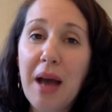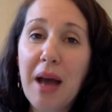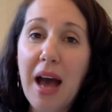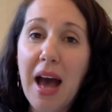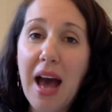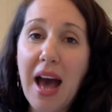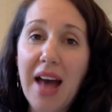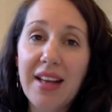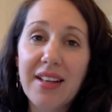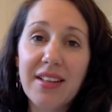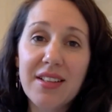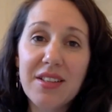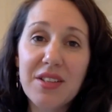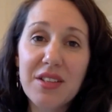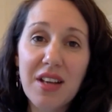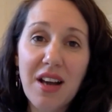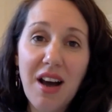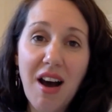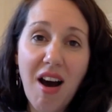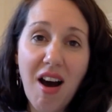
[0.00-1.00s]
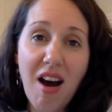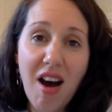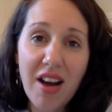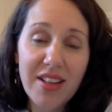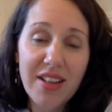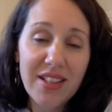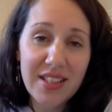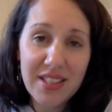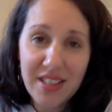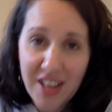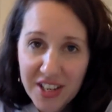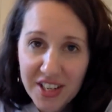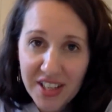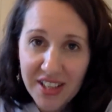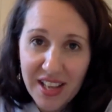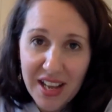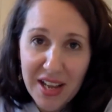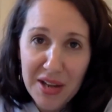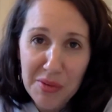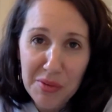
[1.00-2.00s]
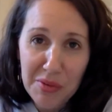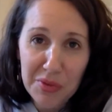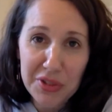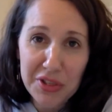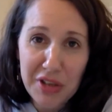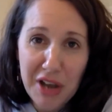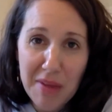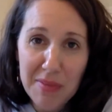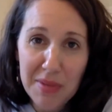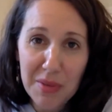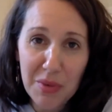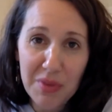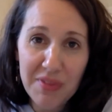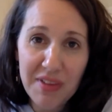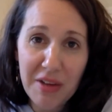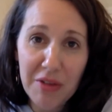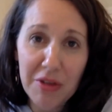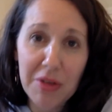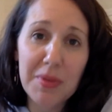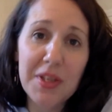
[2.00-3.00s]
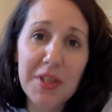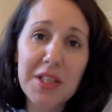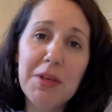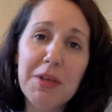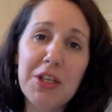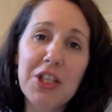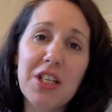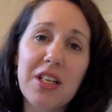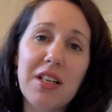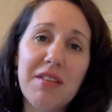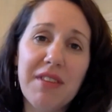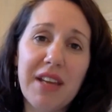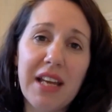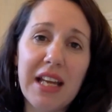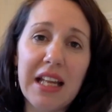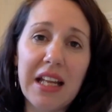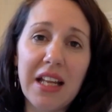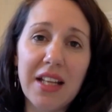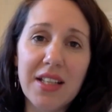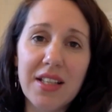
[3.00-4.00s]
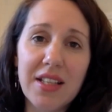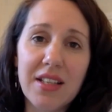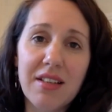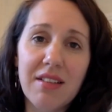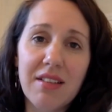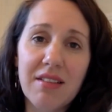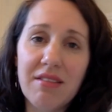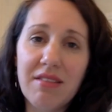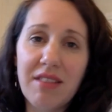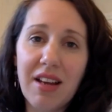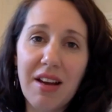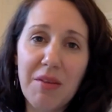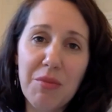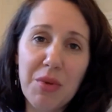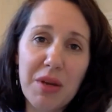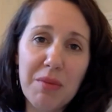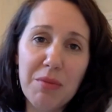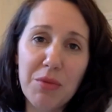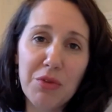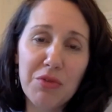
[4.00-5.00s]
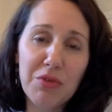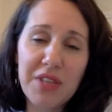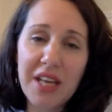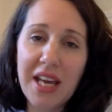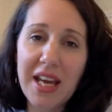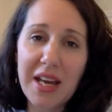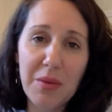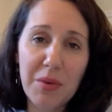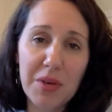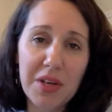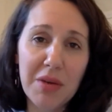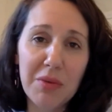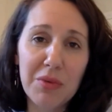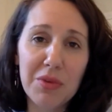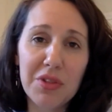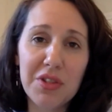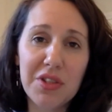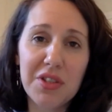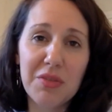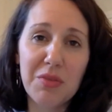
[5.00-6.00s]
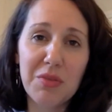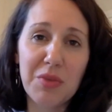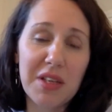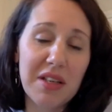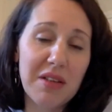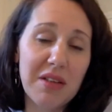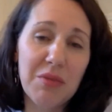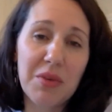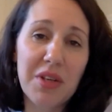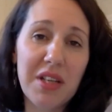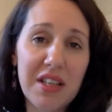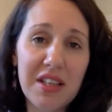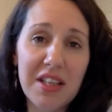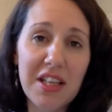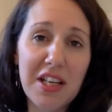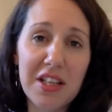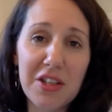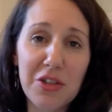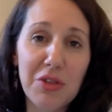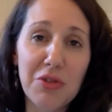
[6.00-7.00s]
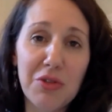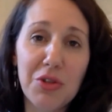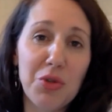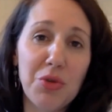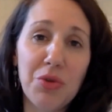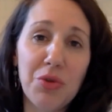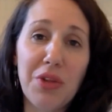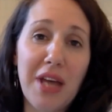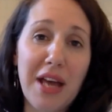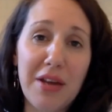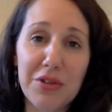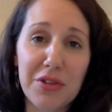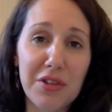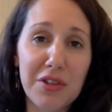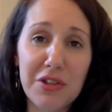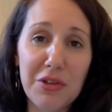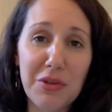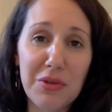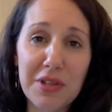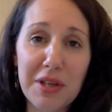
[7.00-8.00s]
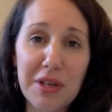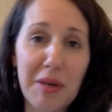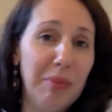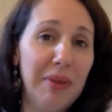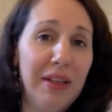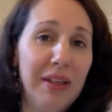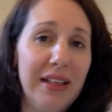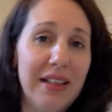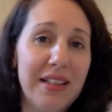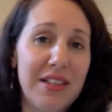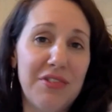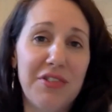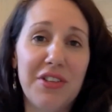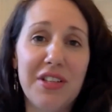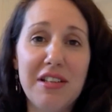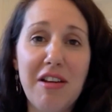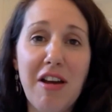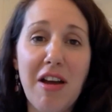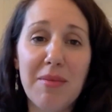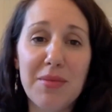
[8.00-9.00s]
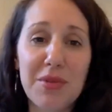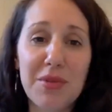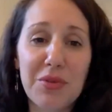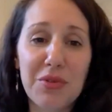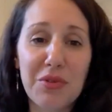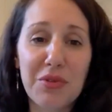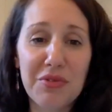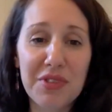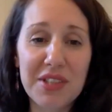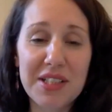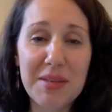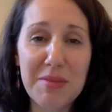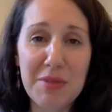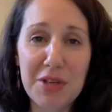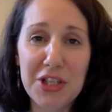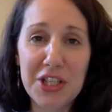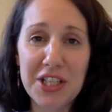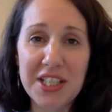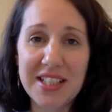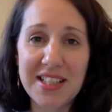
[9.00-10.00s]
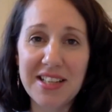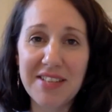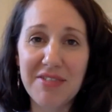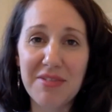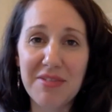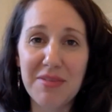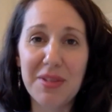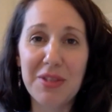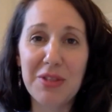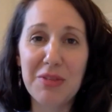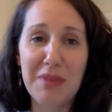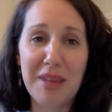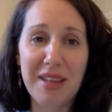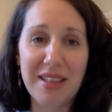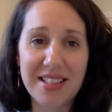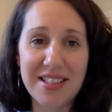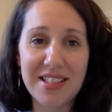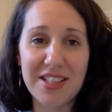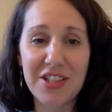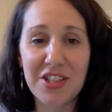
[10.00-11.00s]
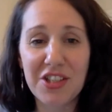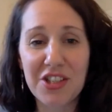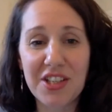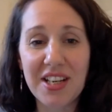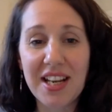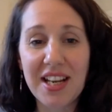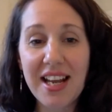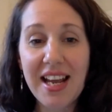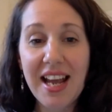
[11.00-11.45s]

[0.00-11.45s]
And I decided that it was time that we found them, and especially living in London, we moved here when in the year 2000, so it was a completely different time. So it was obviously much easier for me to make this decision.